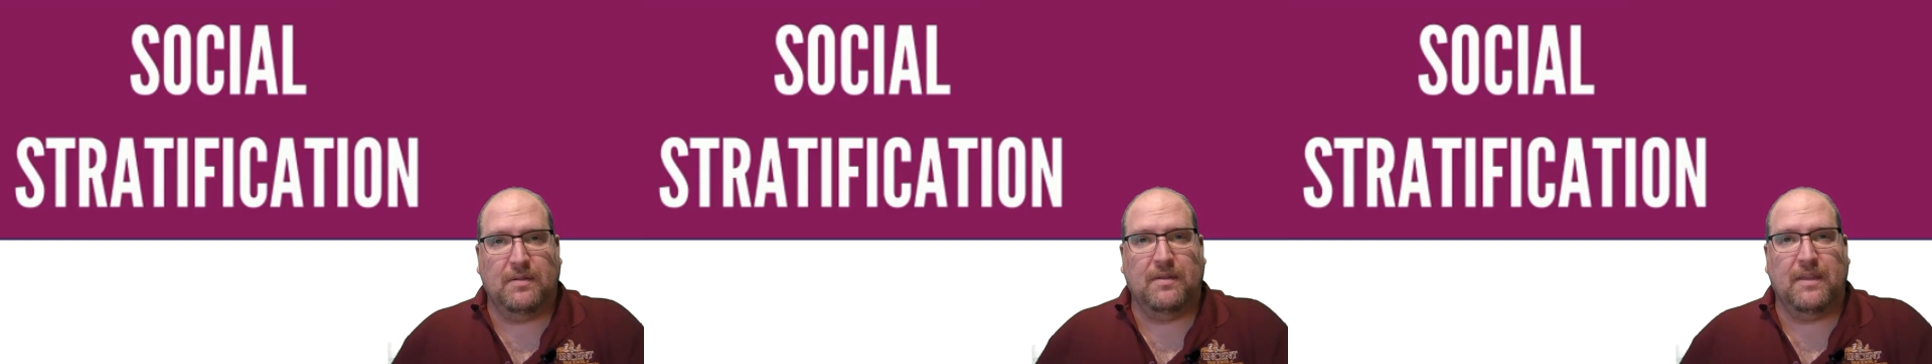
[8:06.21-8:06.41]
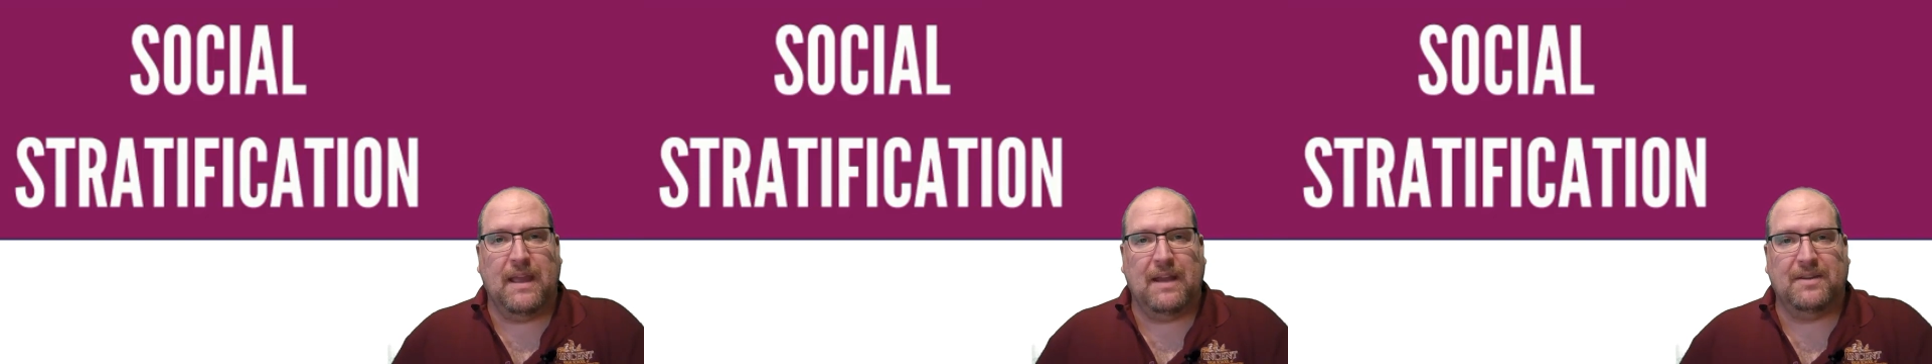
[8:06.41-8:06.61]

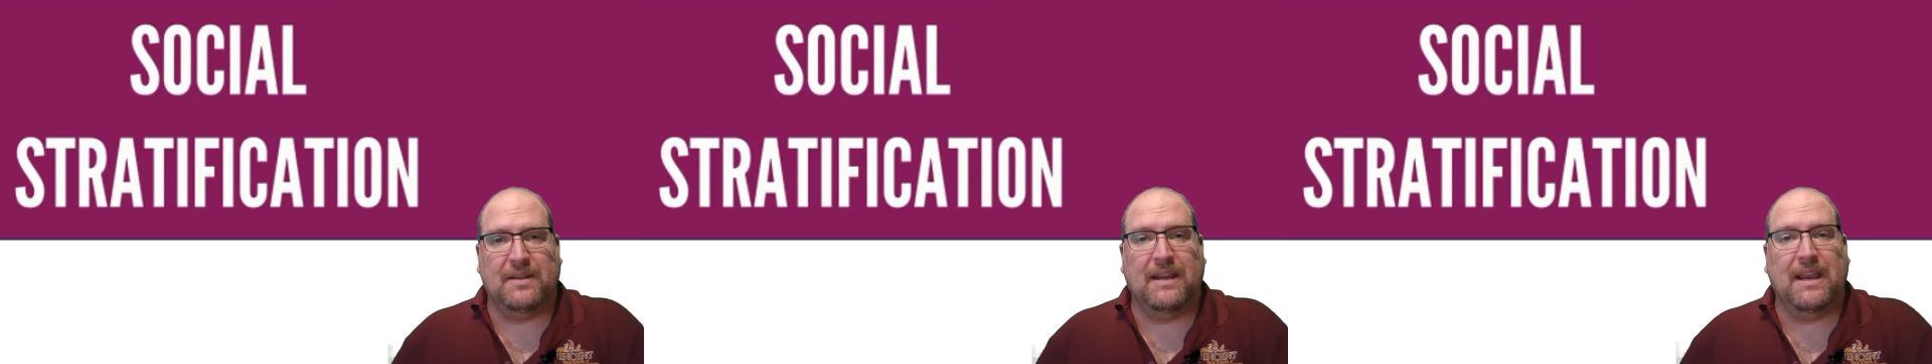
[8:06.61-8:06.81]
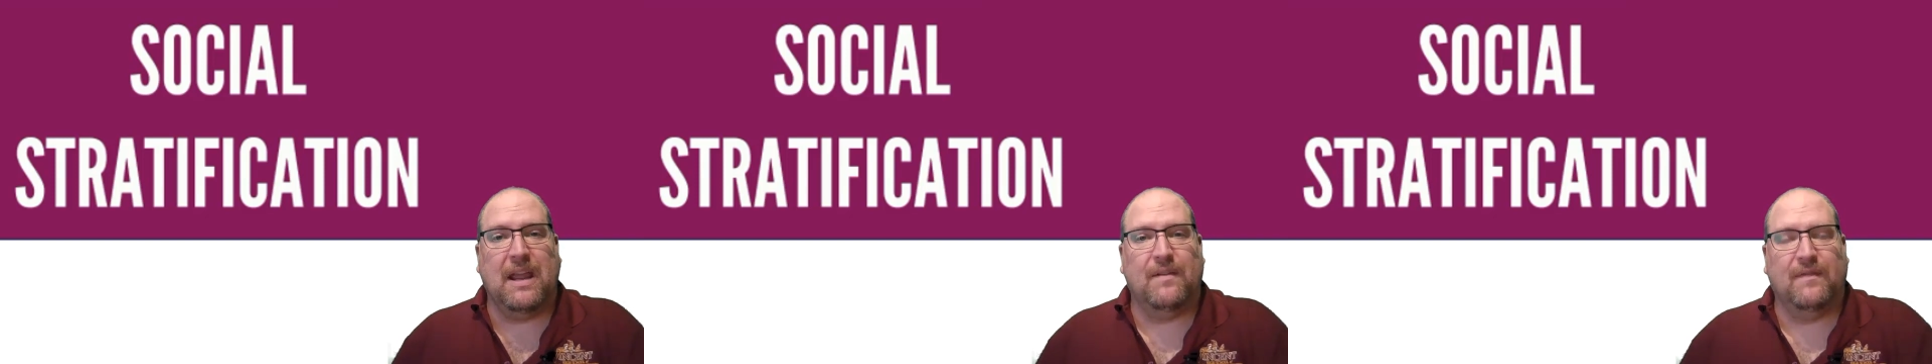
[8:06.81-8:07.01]
that
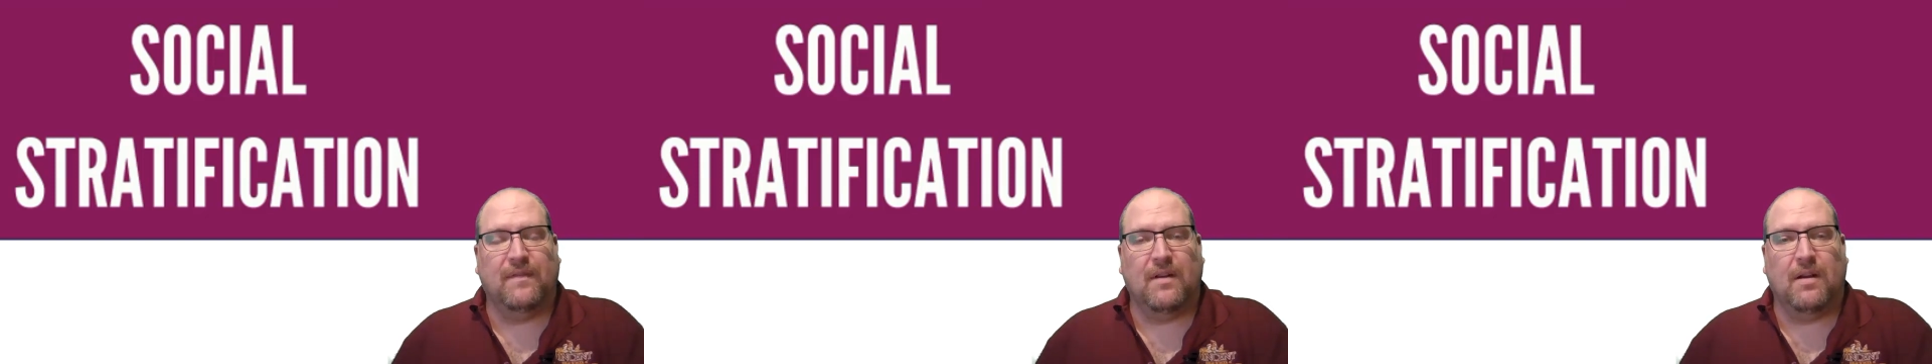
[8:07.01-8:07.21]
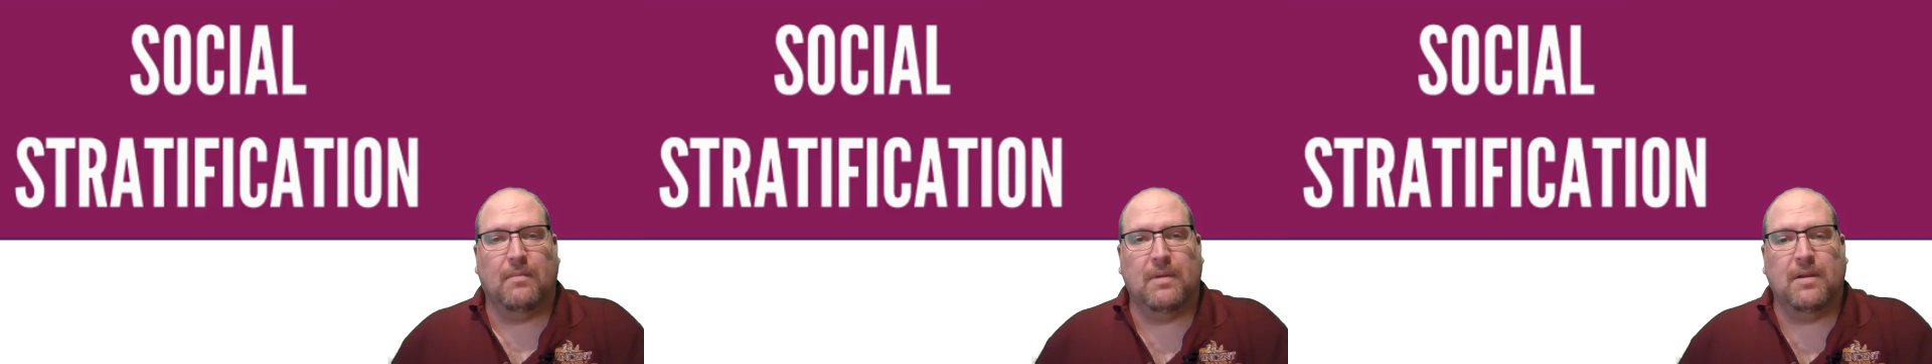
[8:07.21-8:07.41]
again
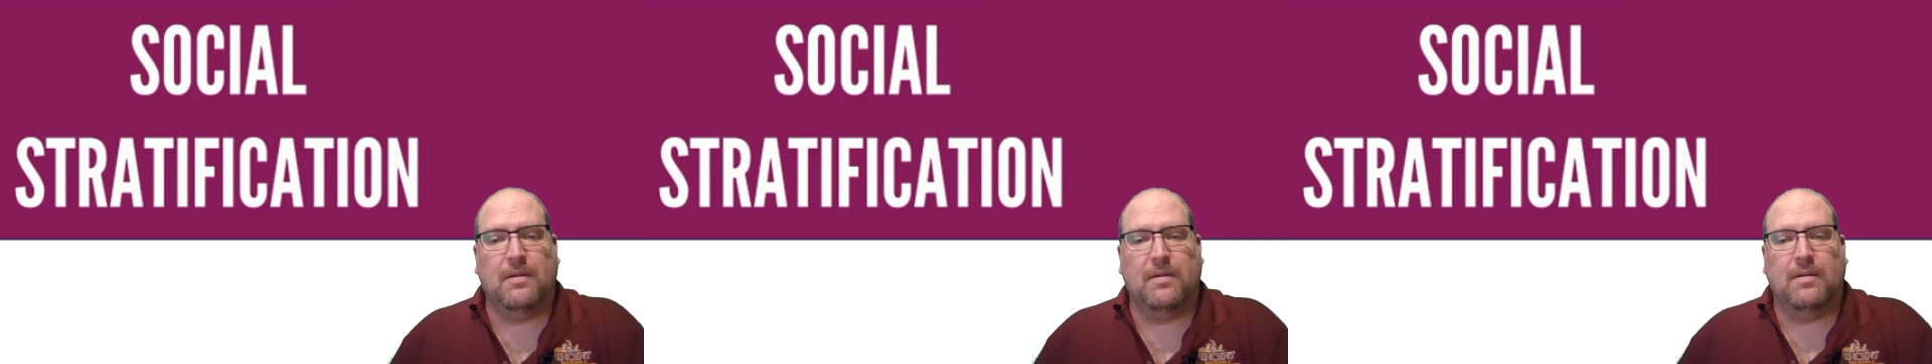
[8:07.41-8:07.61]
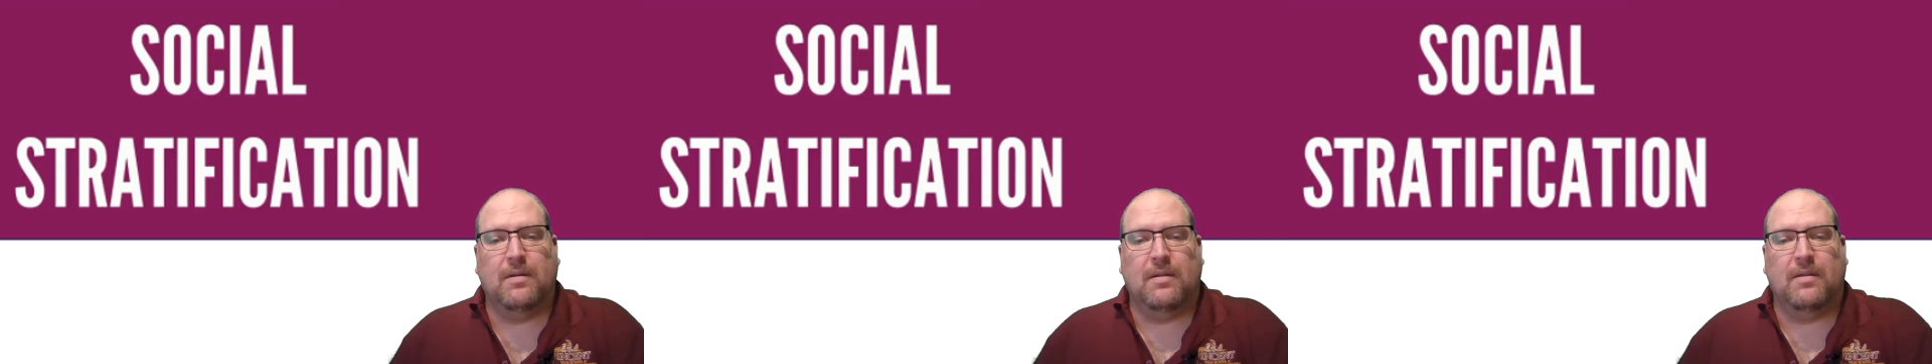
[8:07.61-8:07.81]
from
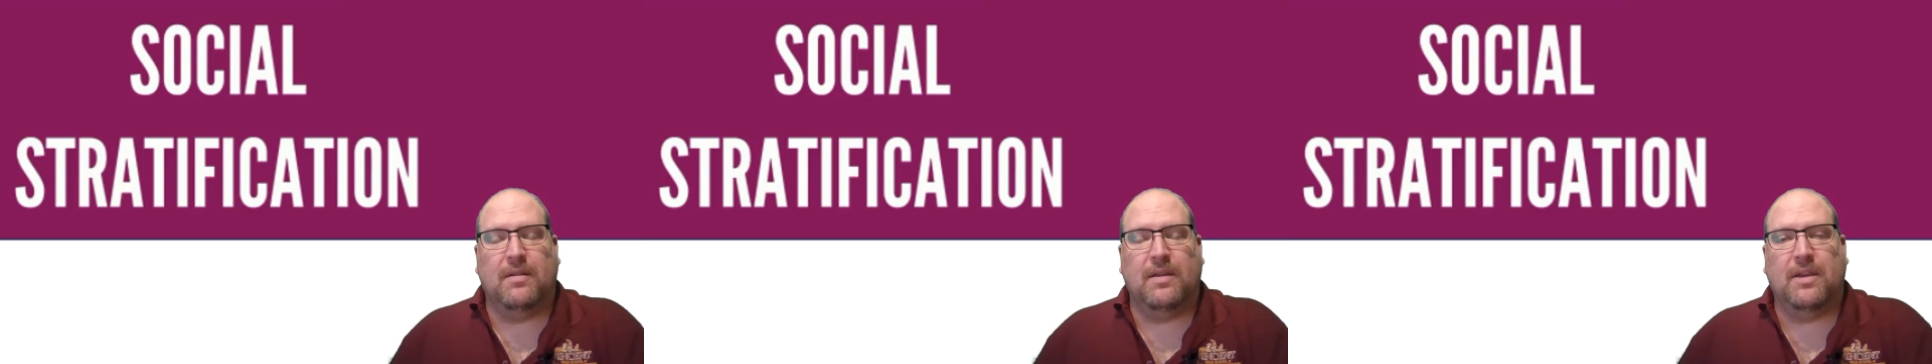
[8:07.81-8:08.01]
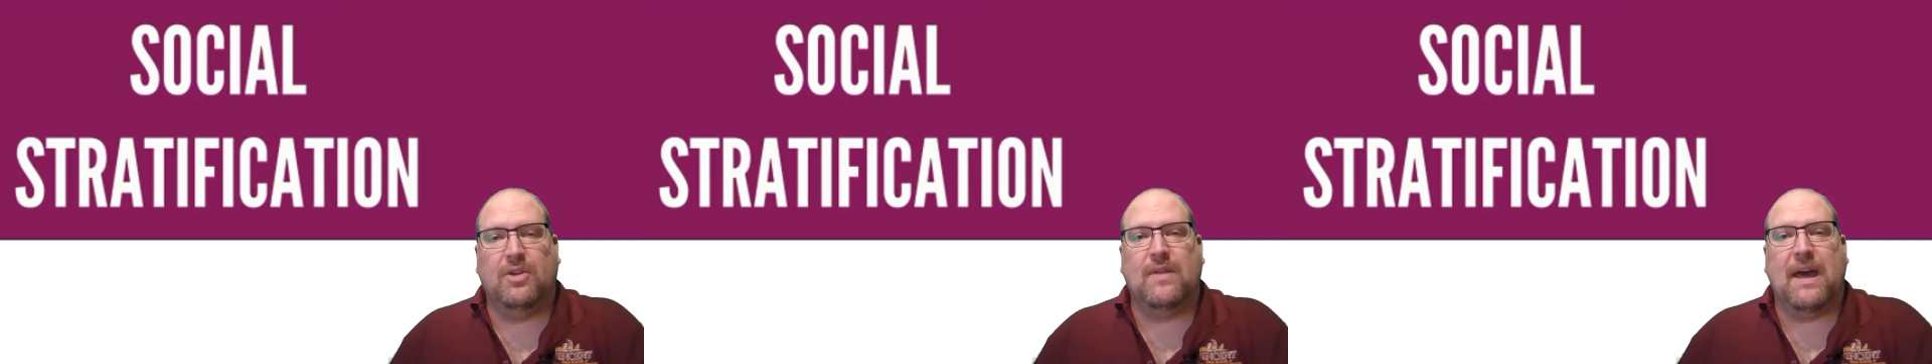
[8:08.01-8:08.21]

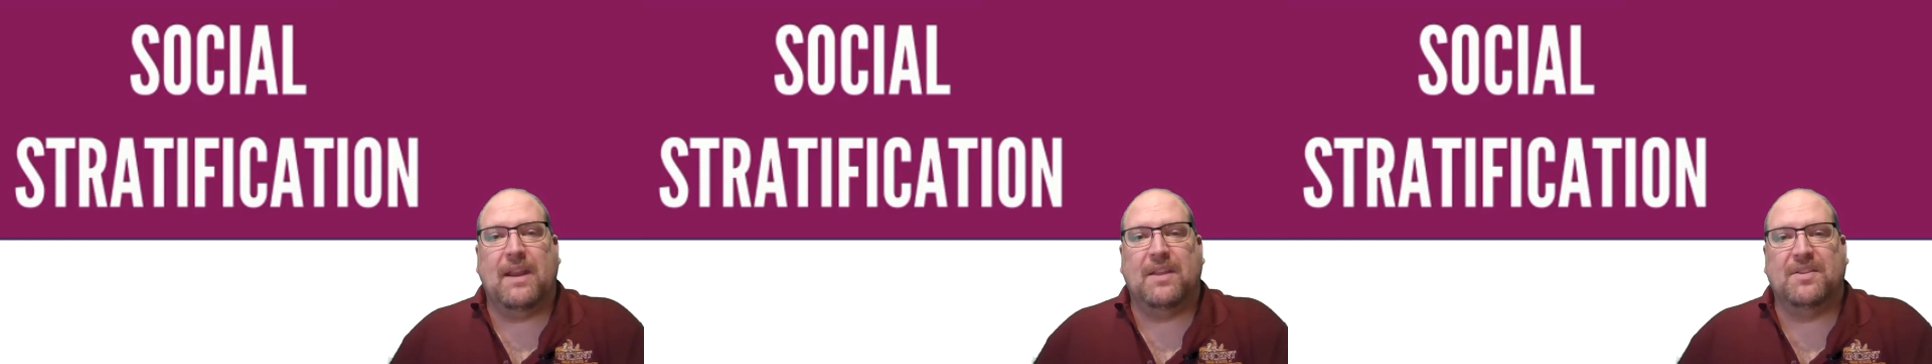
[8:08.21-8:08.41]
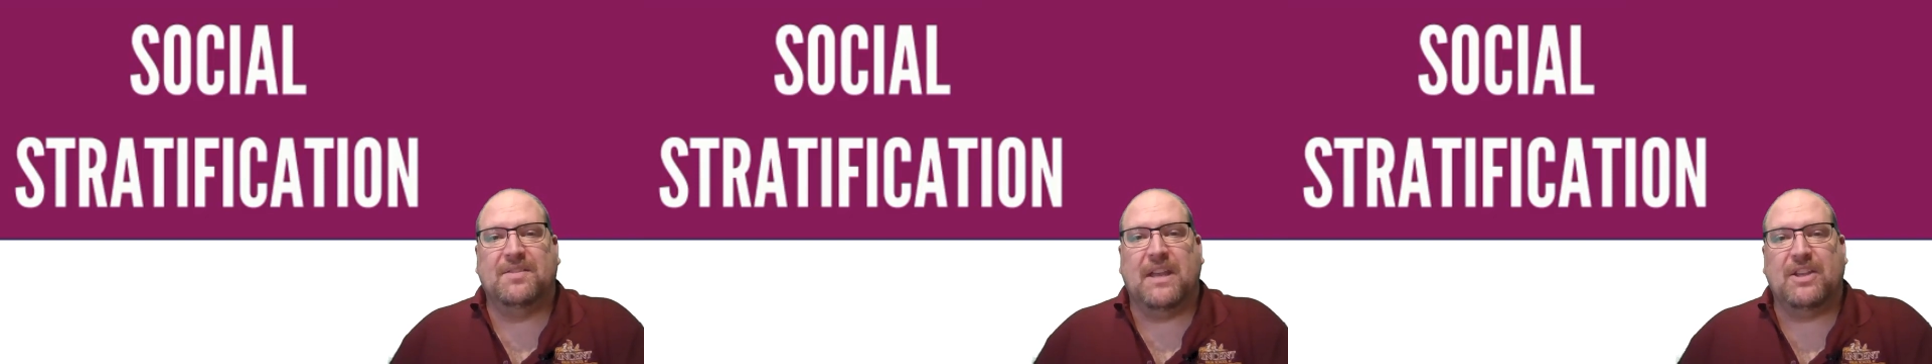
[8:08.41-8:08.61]
the
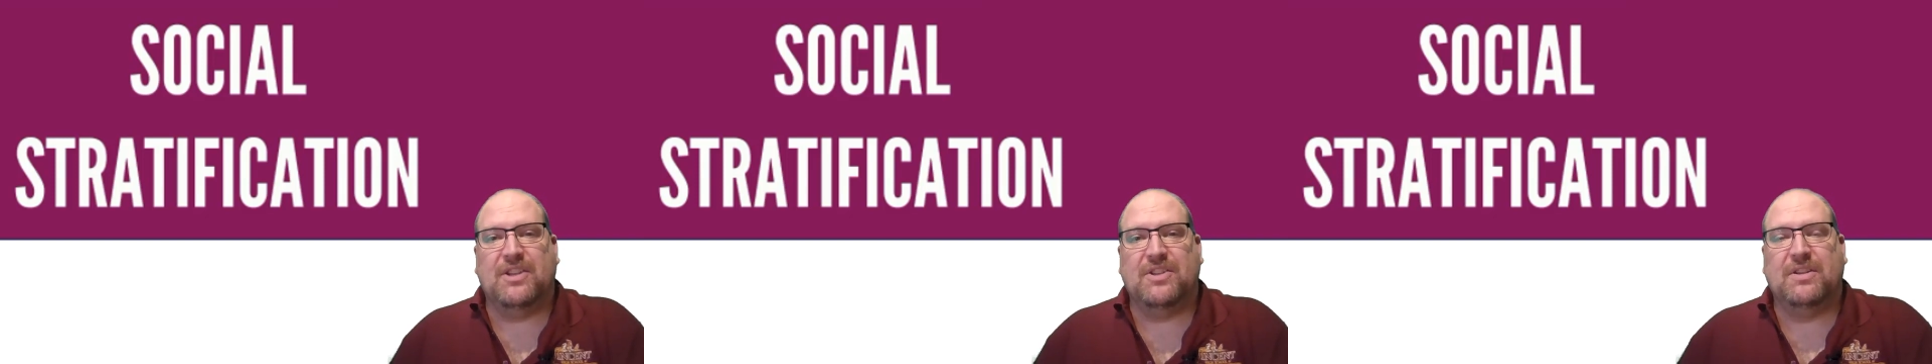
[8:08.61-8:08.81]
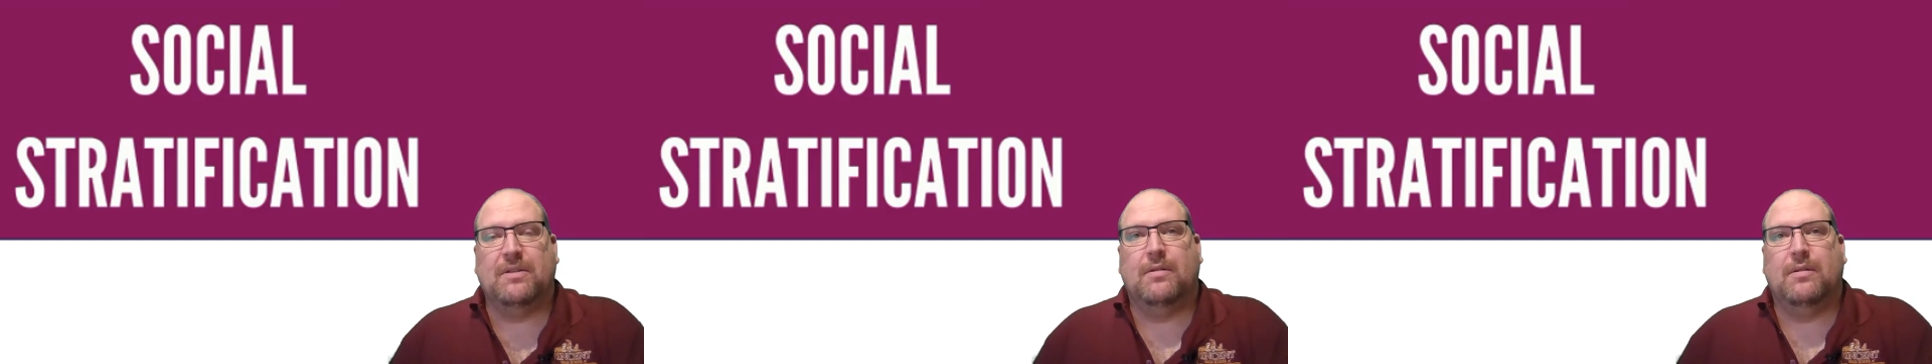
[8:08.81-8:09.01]
United
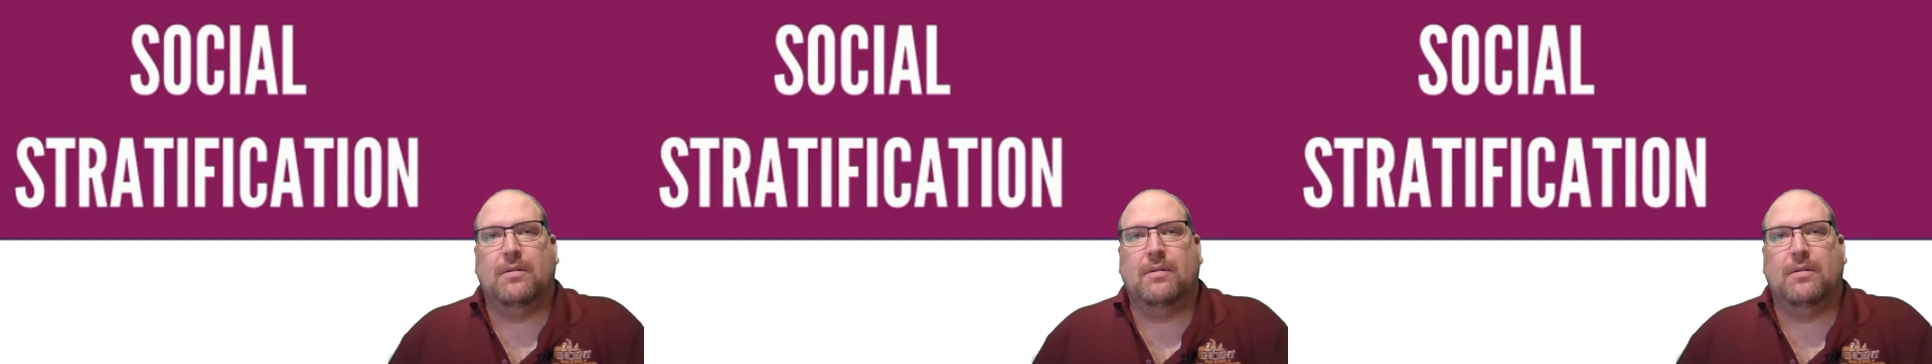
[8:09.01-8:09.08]
States